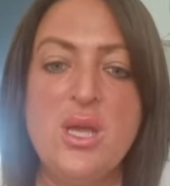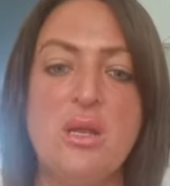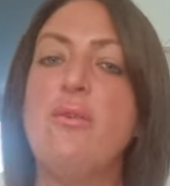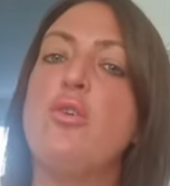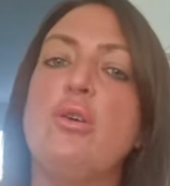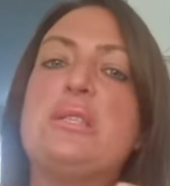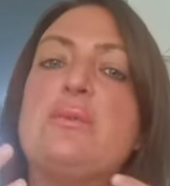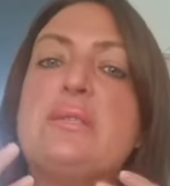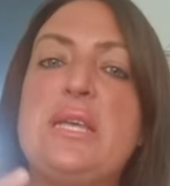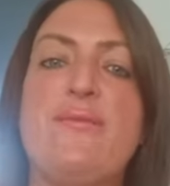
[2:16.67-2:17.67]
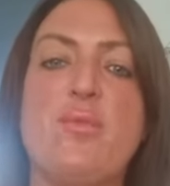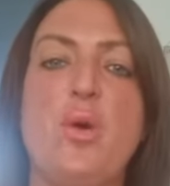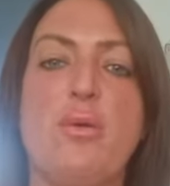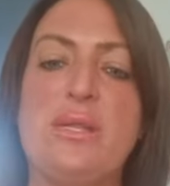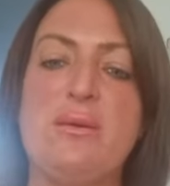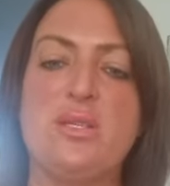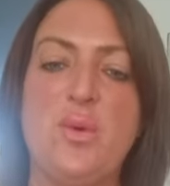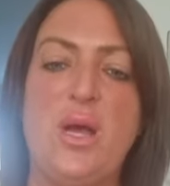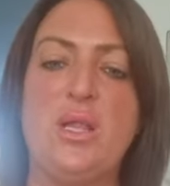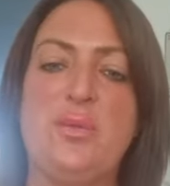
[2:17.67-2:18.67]
Now, of course, there were several more in there as
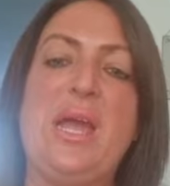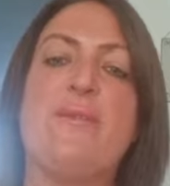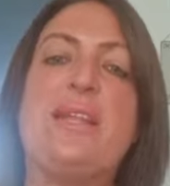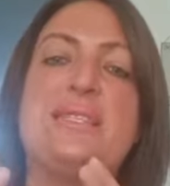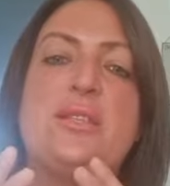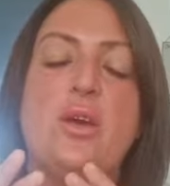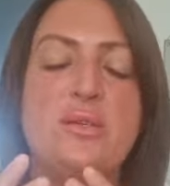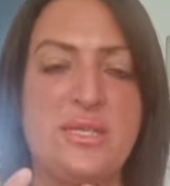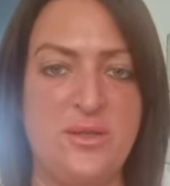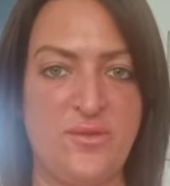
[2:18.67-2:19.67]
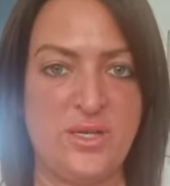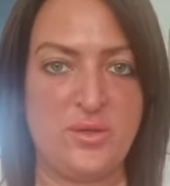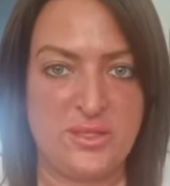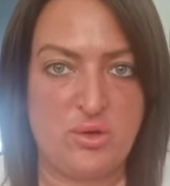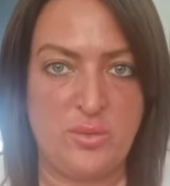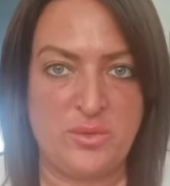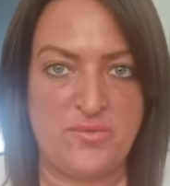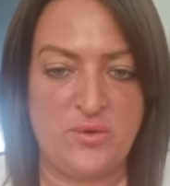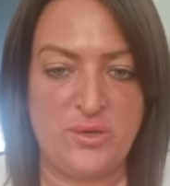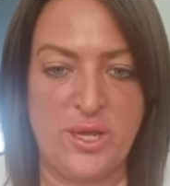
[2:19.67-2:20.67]
well, and we have listed those in the video description
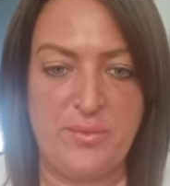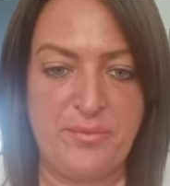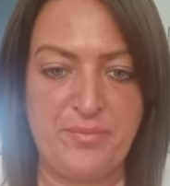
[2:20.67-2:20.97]
for you.